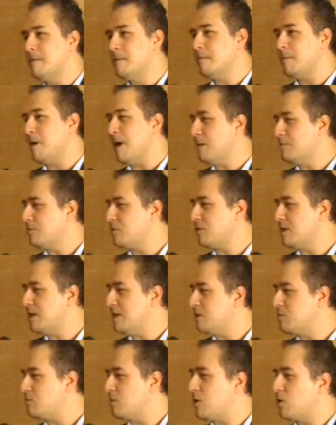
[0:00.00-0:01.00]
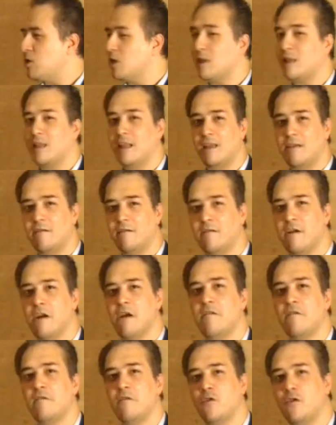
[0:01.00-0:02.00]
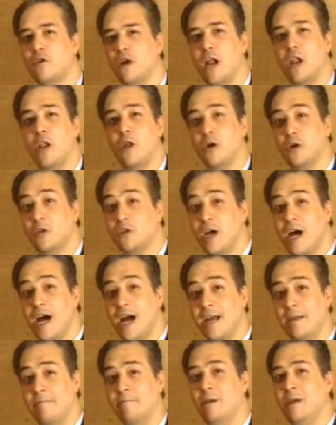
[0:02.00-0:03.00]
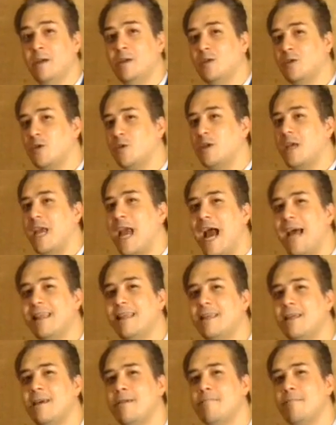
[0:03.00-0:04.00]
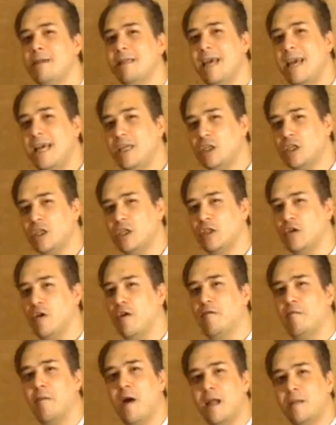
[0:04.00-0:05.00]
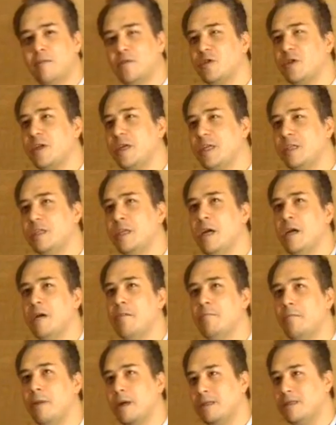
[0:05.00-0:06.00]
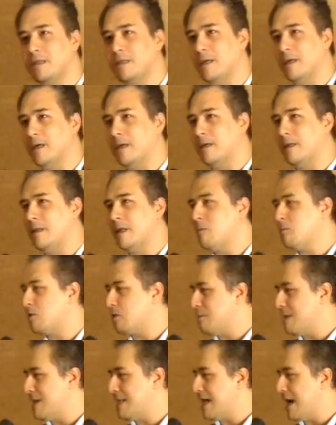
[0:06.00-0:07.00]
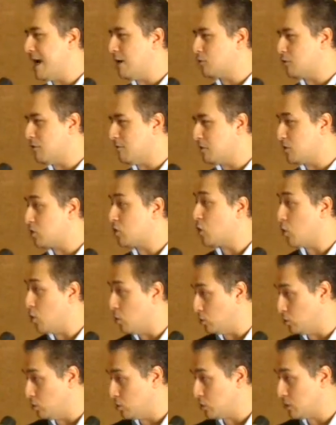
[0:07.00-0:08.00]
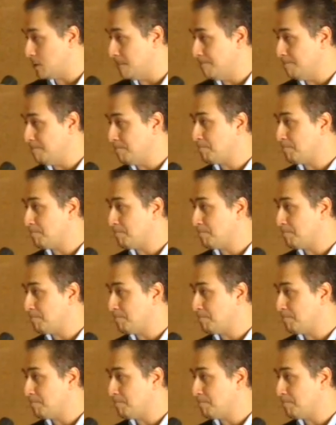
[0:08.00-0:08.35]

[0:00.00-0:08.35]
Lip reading: the palm trees will not live for a long time, so they had an imitation of palm trees, but they were made out of stones.